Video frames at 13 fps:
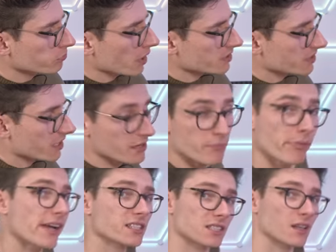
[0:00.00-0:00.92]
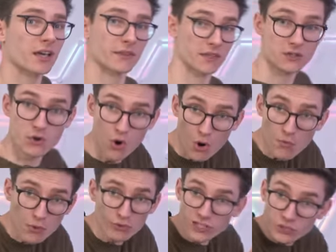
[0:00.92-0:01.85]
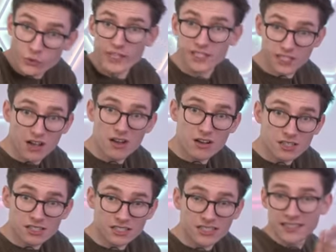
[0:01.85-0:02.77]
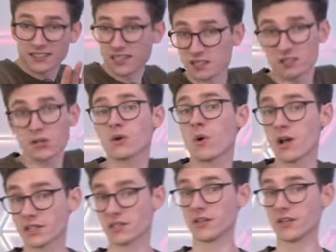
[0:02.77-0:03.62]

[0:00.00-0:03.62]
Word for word: But say compared to like the normal Strix card, it doesn't look quite as